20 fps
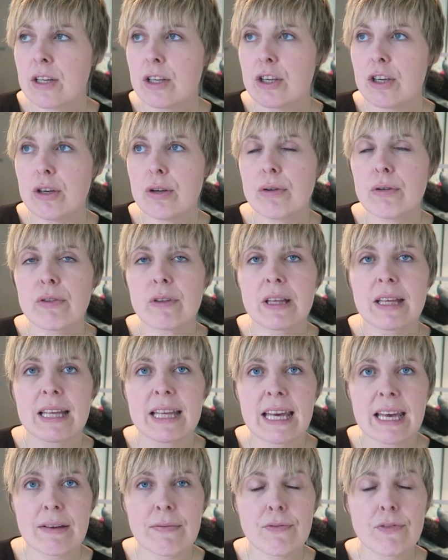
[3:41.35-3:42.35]
Use
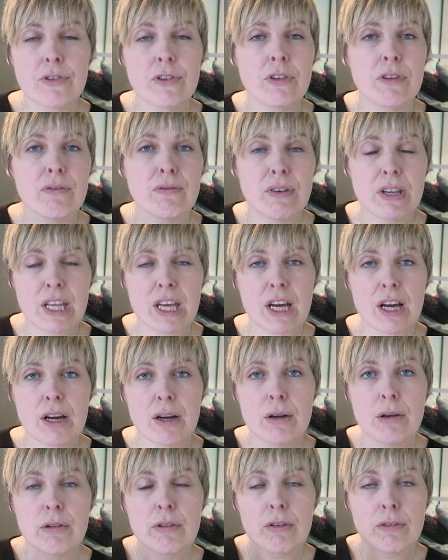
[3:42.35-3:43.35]
GIFs,
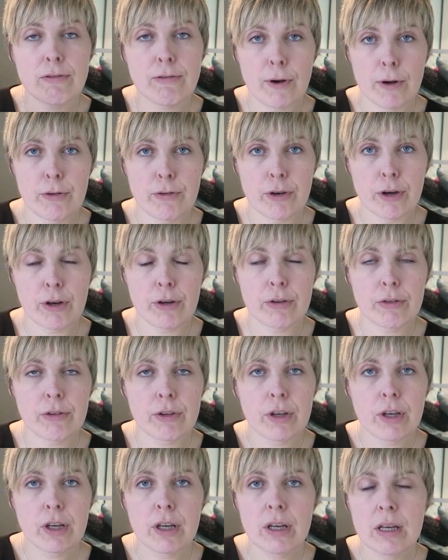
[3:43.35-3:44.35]
videos, photos.
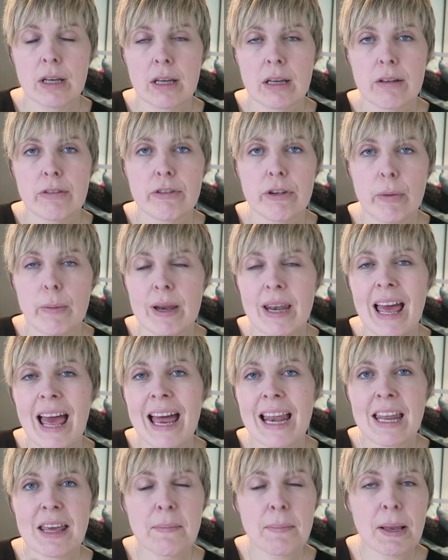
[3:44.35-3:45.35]
So in
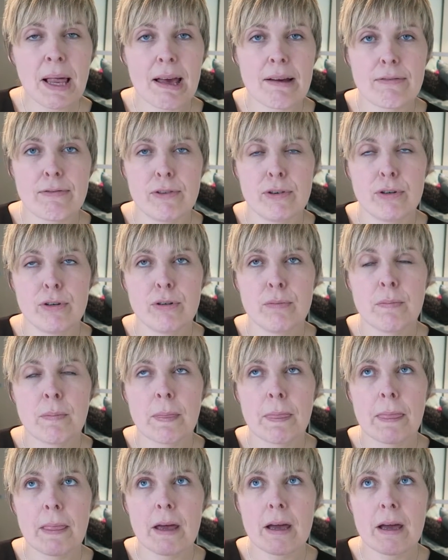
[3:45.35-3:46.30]
any platform,